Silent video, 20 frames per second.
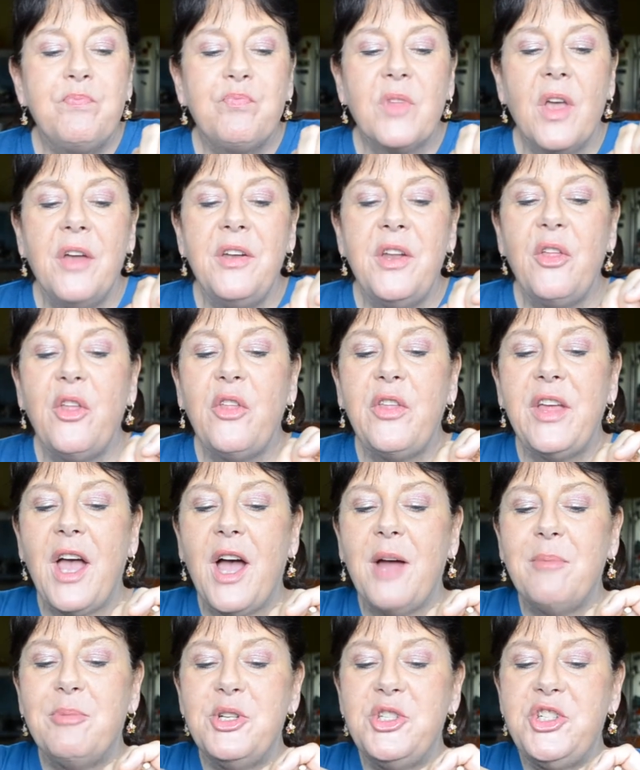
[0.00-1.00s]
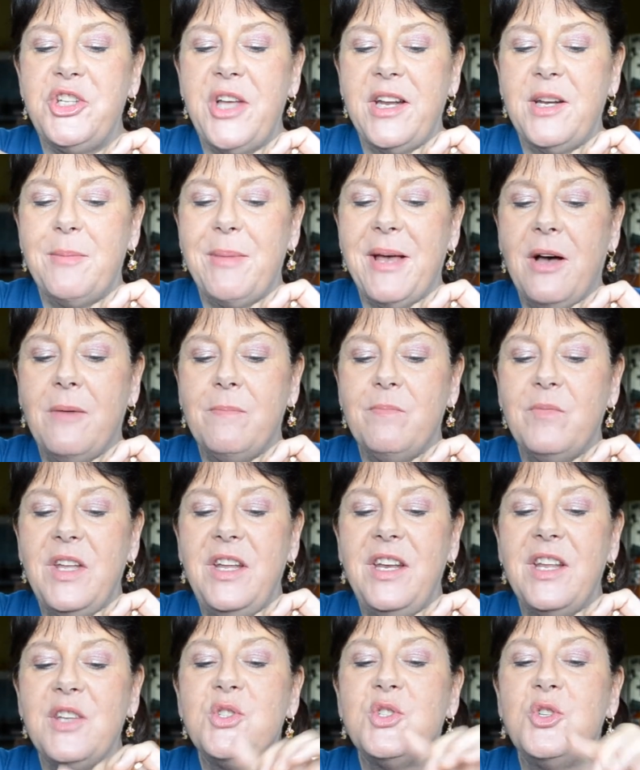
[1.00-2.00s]
Another thing I appreciate about
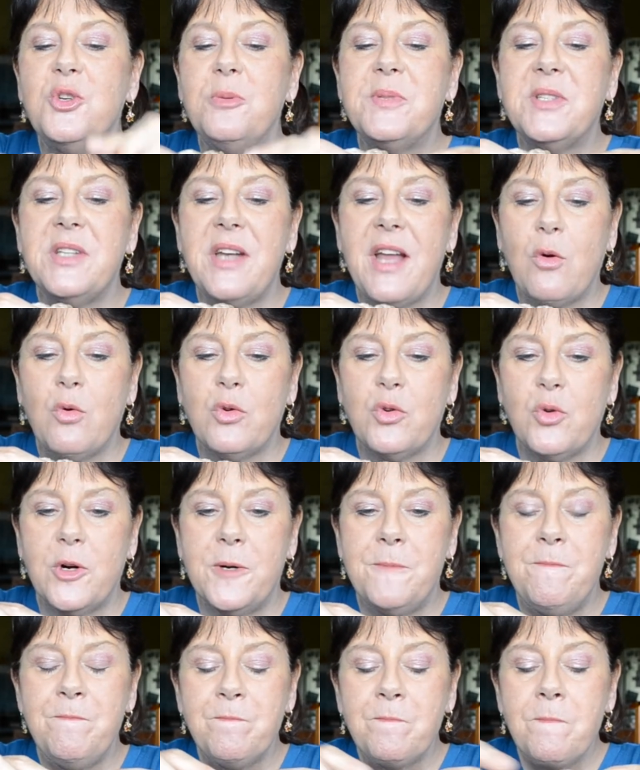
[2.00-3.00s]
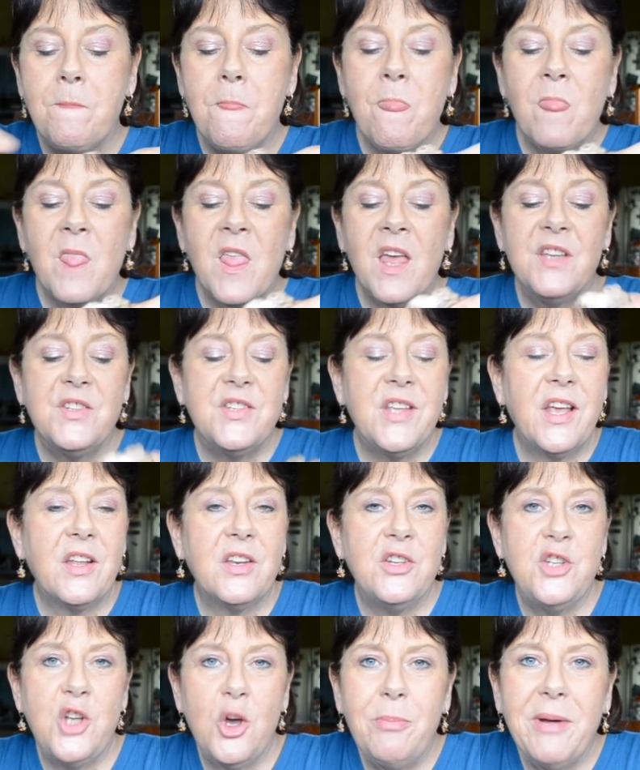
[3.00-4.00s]
eating soups in Ecuador is
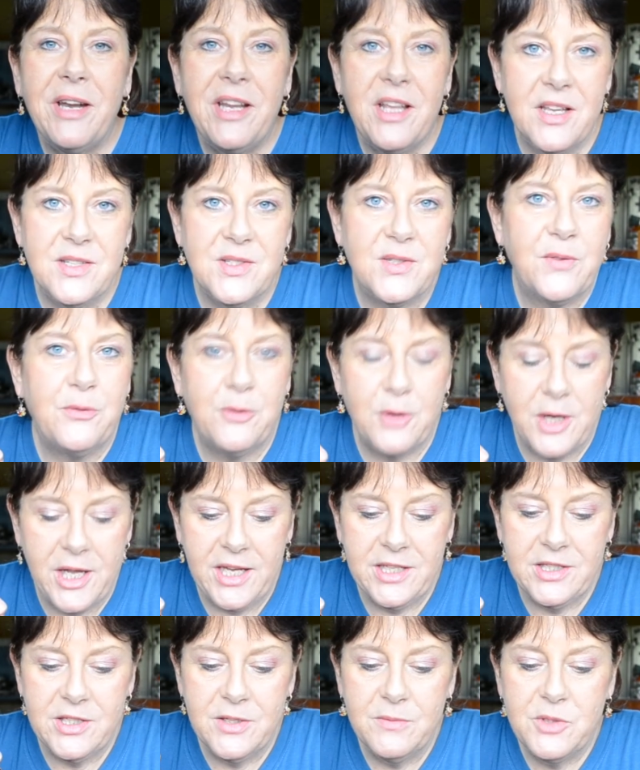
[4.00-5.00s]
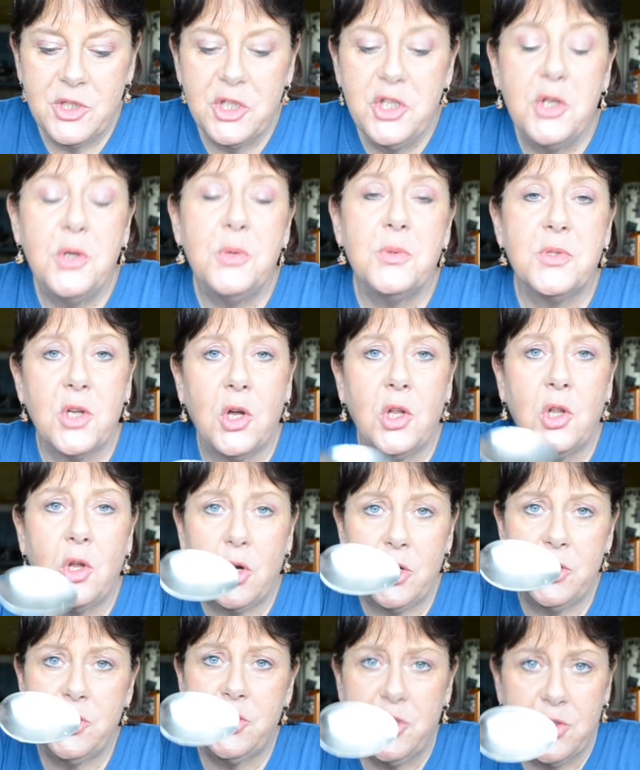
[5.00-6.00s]
that nobody is afraid to use a
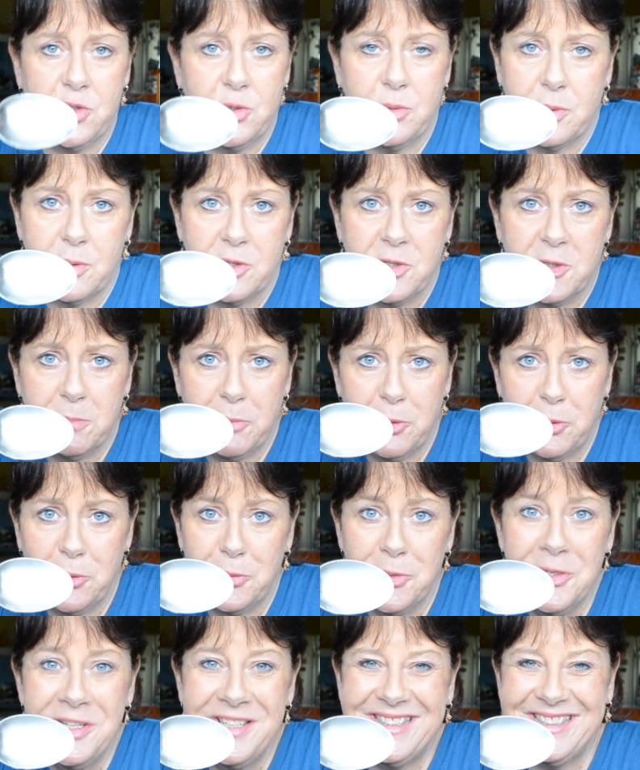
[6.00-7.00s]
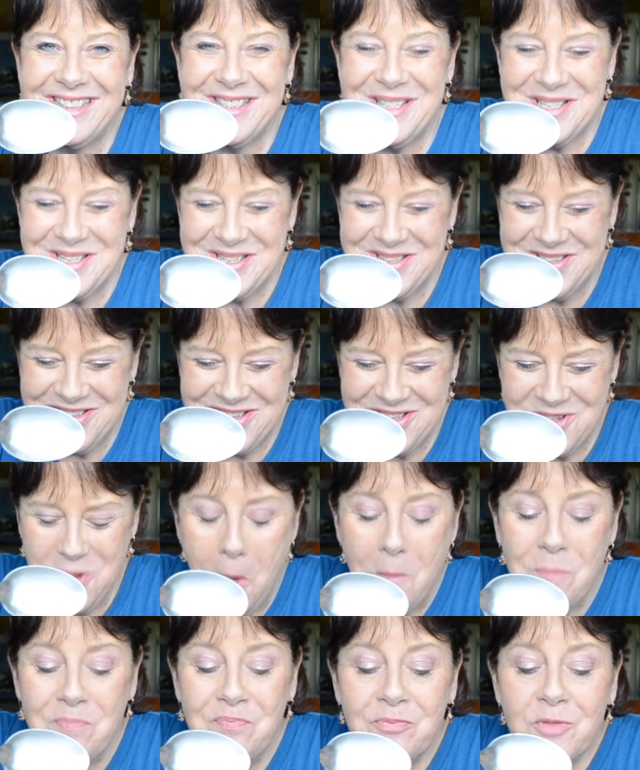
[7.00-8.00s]
large spoon.
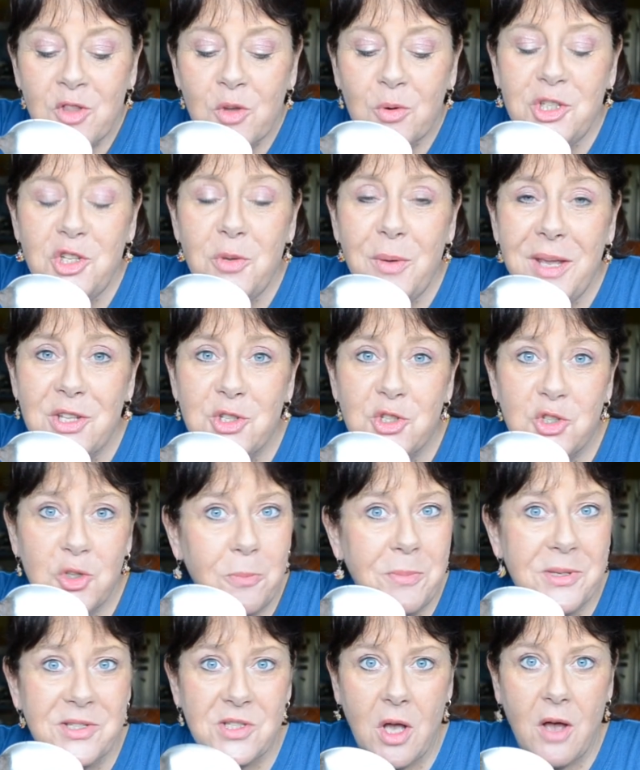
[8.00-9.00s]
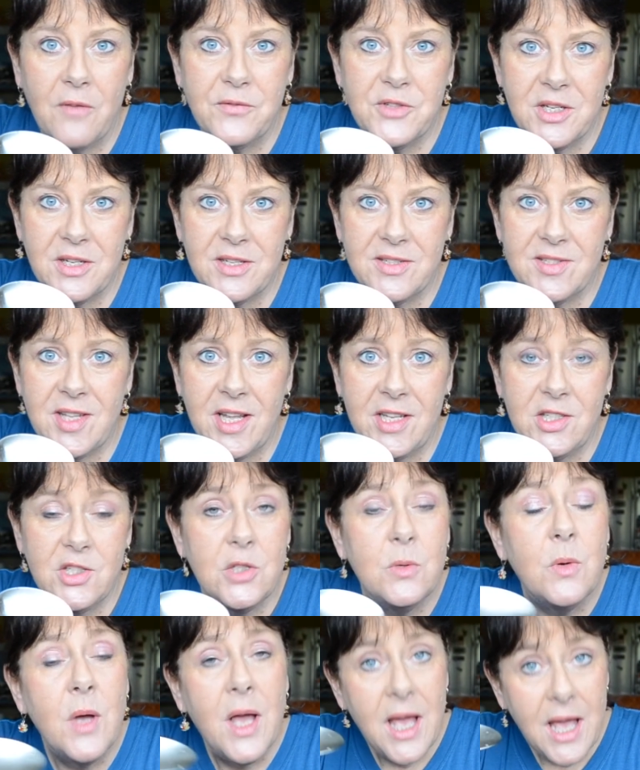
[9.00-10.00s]
When you eat soup as often as they
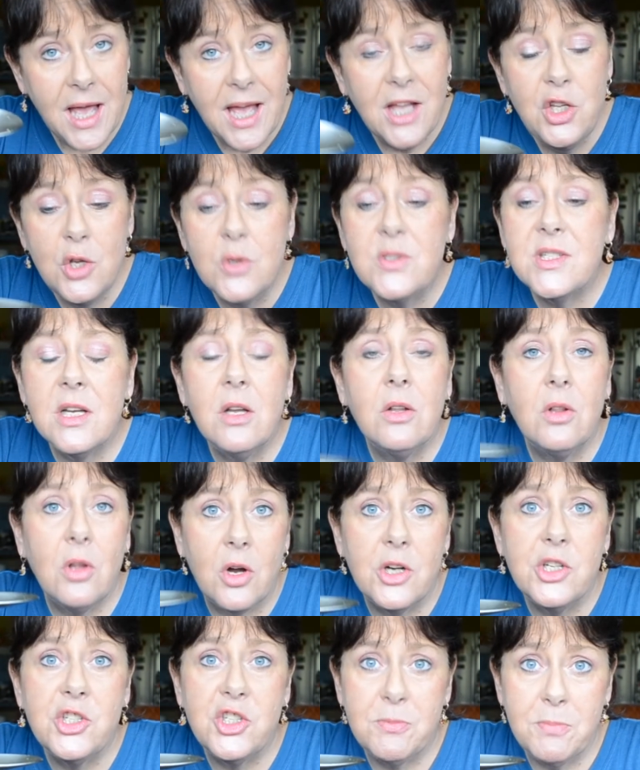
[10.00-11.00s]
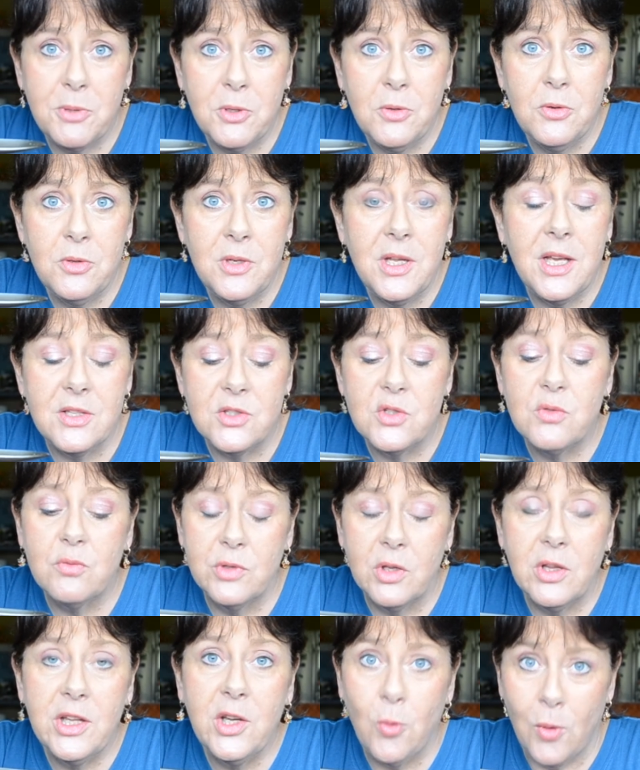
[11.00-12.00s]
do, using a large spoon is
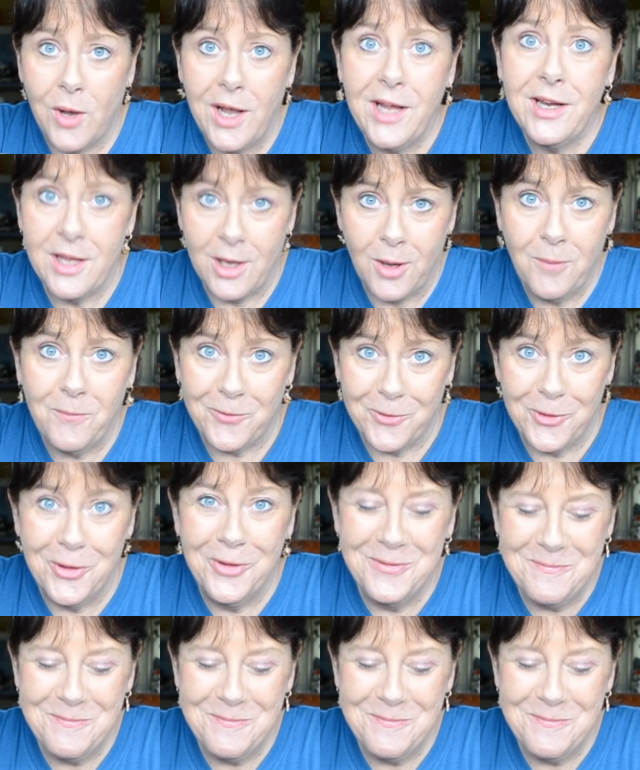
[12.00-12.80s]
really quite helpful.